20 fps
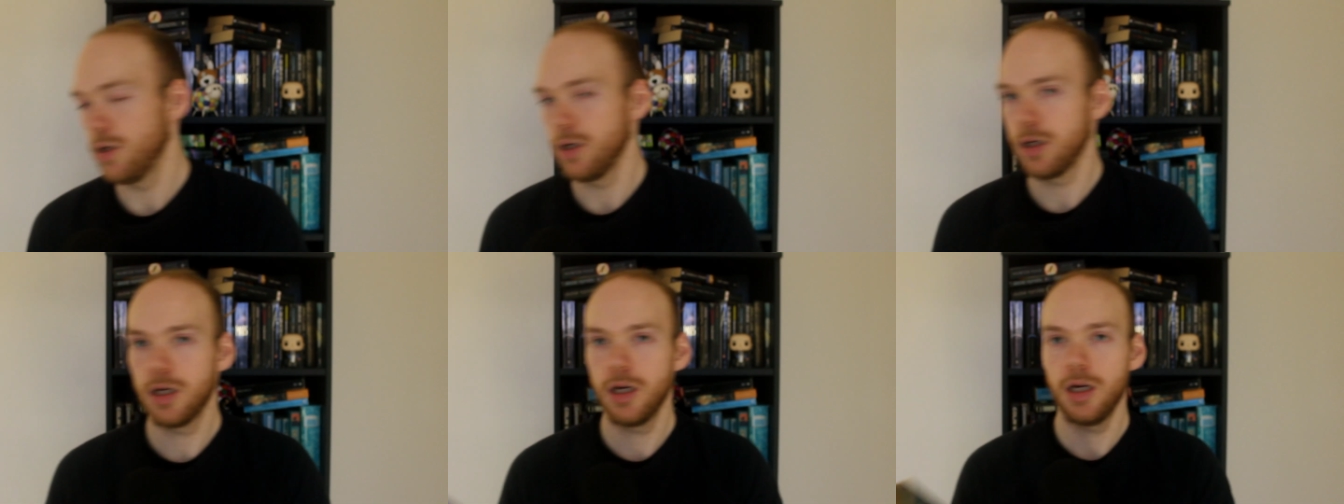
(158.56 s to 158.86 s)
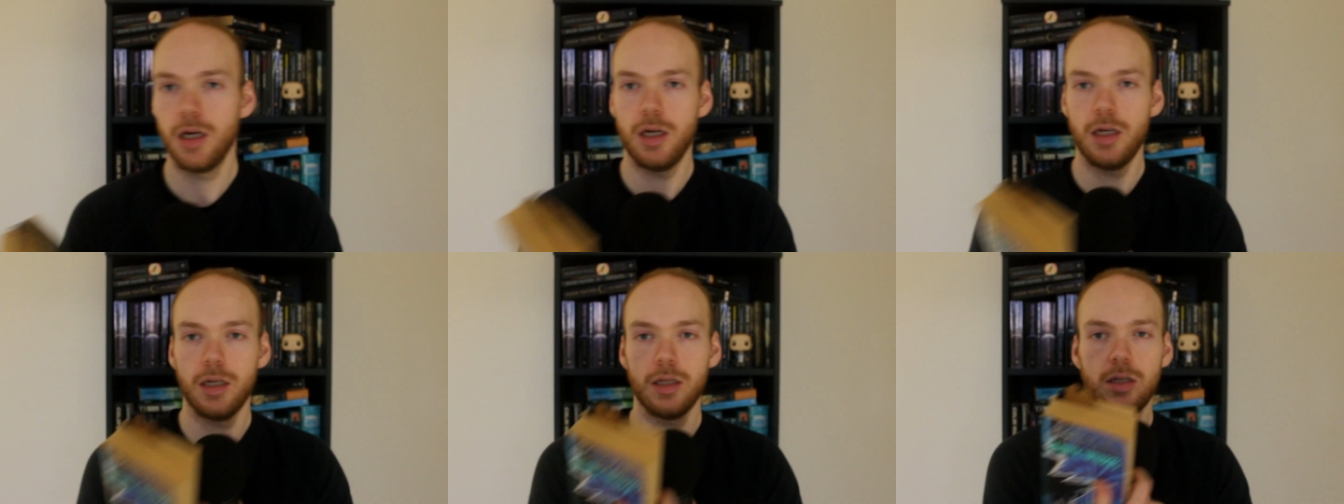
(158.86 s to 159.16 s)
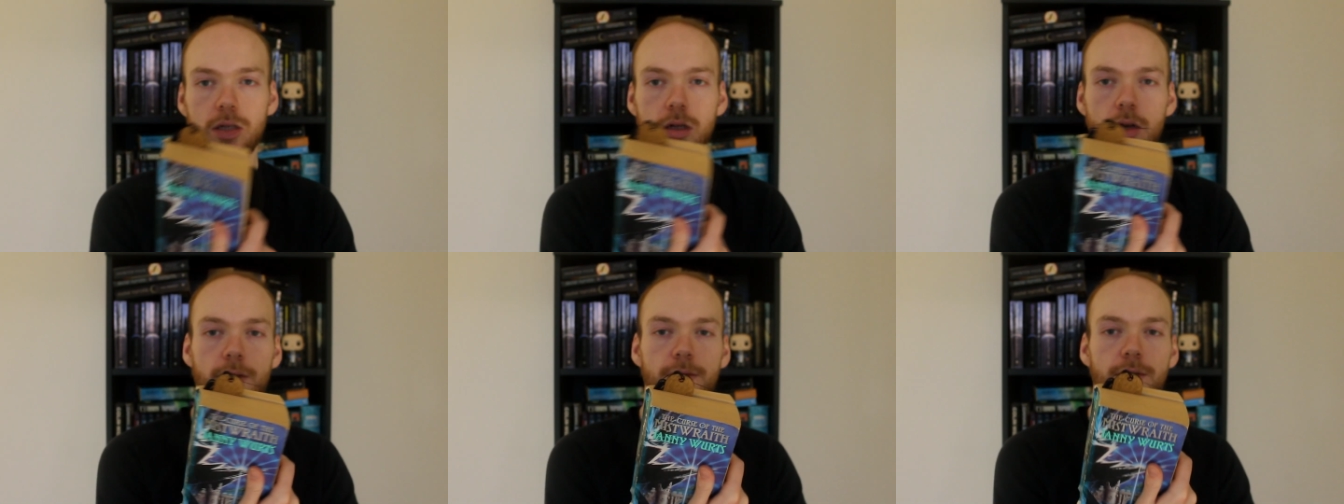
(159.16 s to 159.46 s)
The
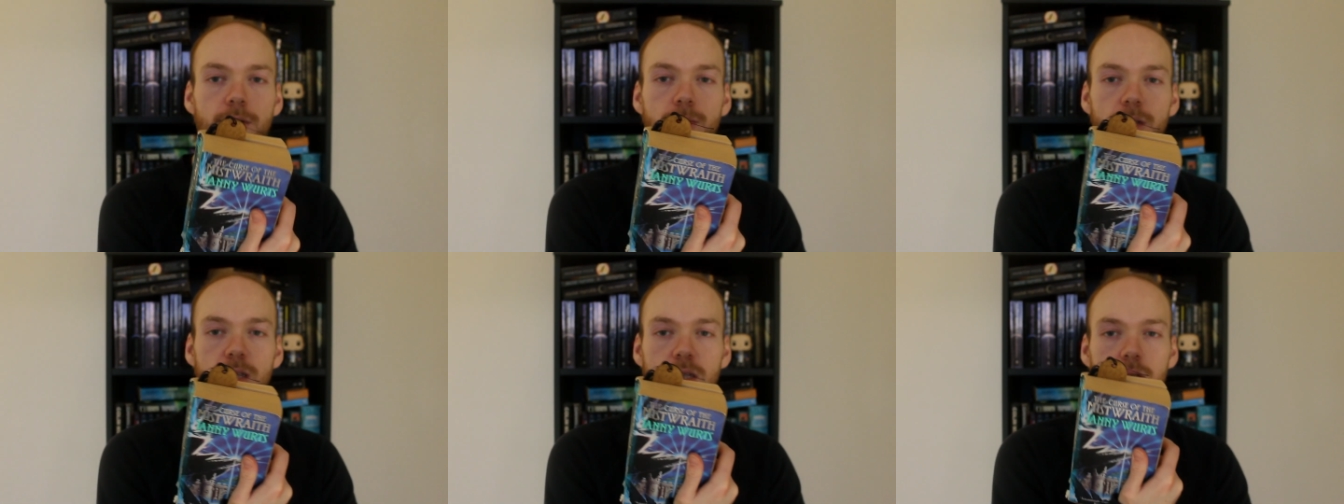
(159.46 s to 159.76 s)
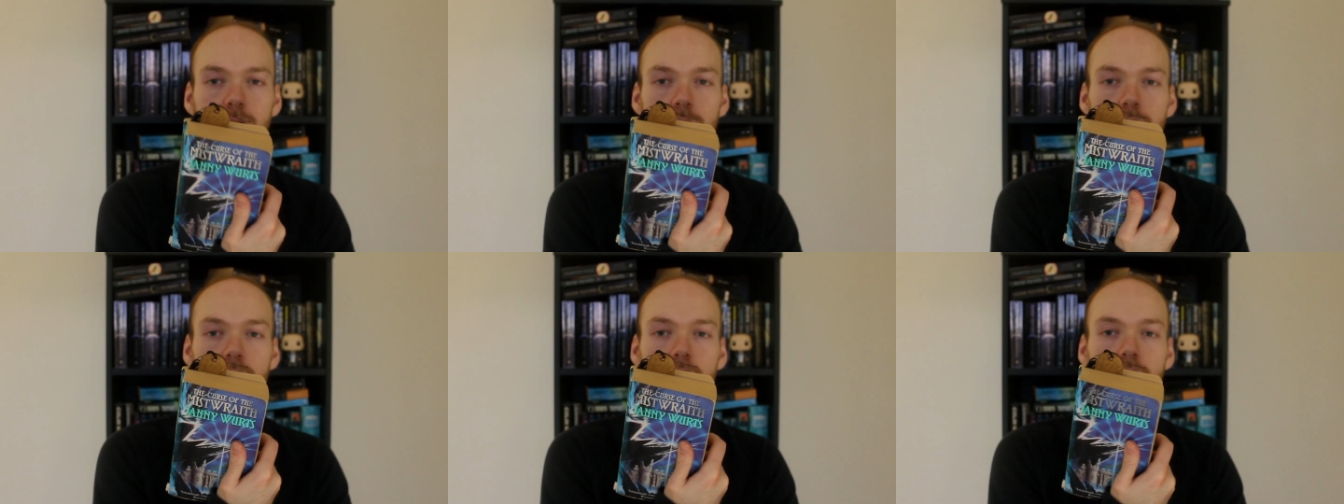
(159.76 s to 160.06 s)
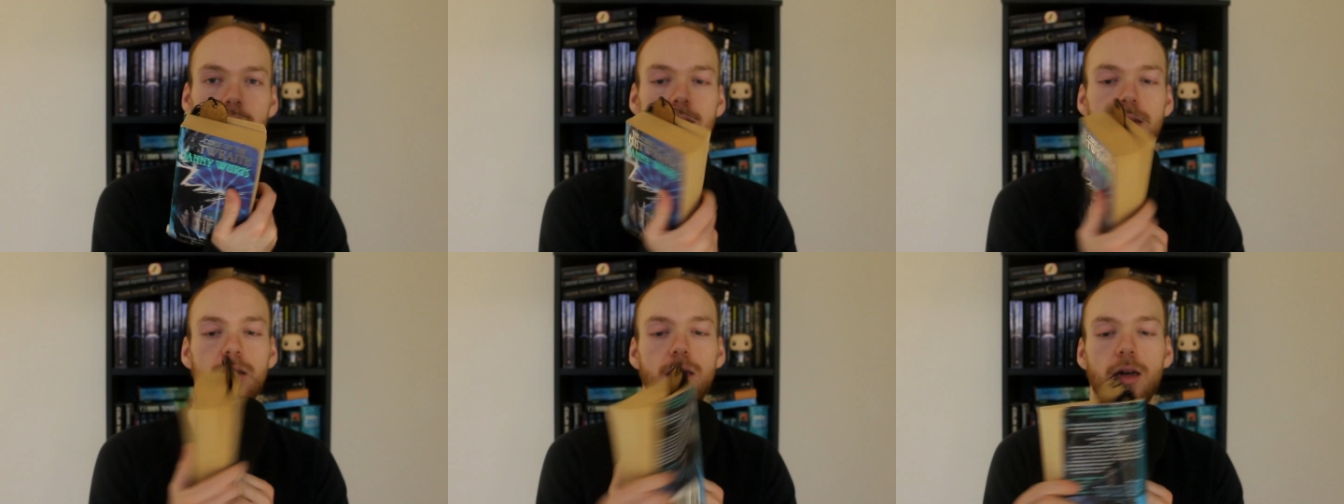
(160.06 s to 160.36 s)
Curse of the
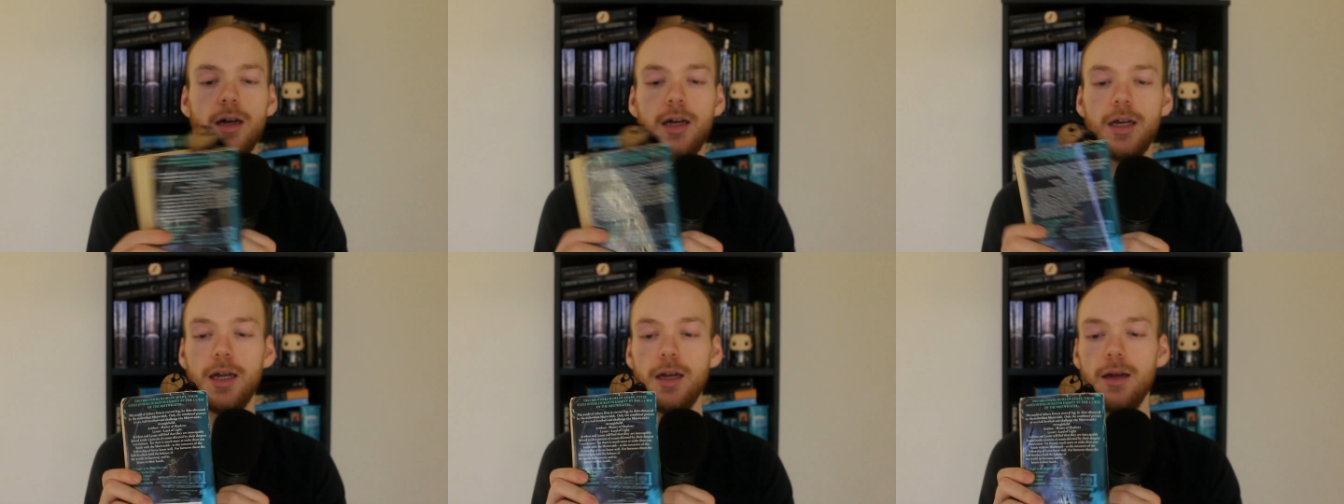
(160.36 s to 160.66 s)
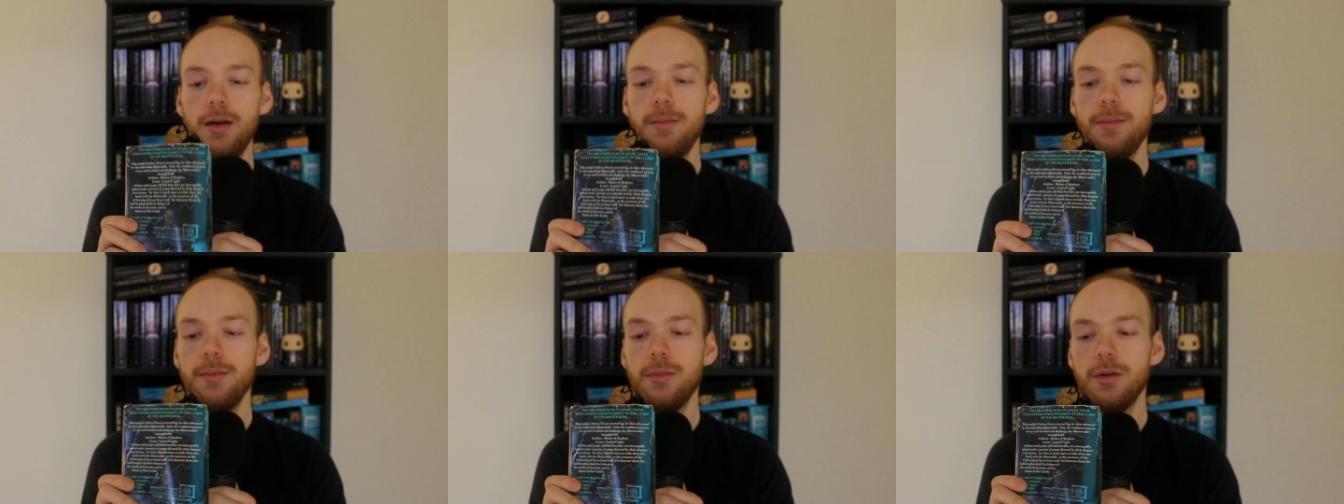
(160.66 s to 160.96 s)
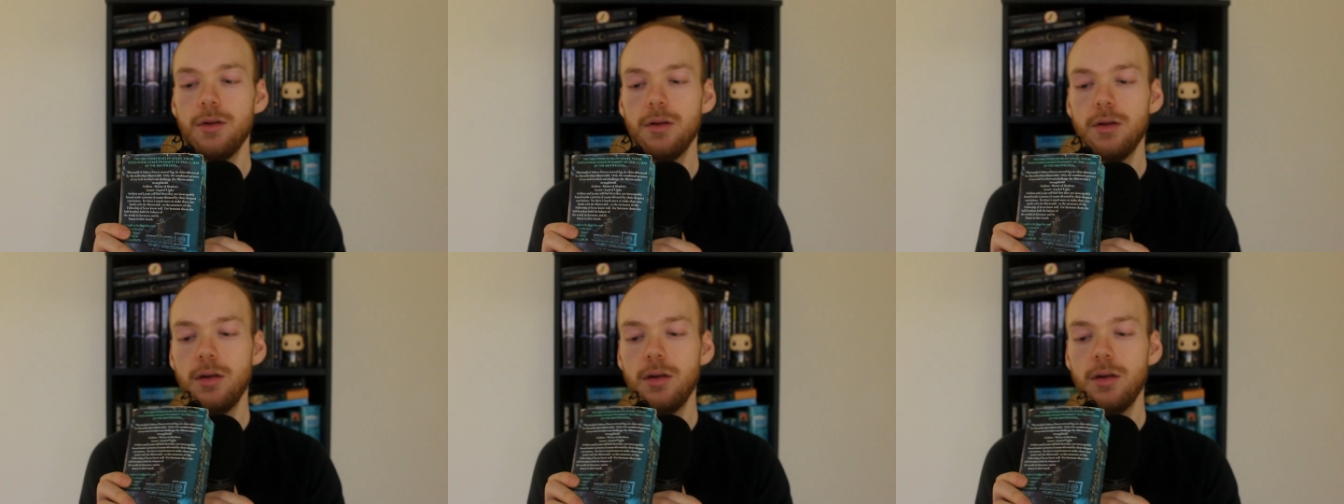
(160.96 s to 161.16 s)
Mistwraith. I am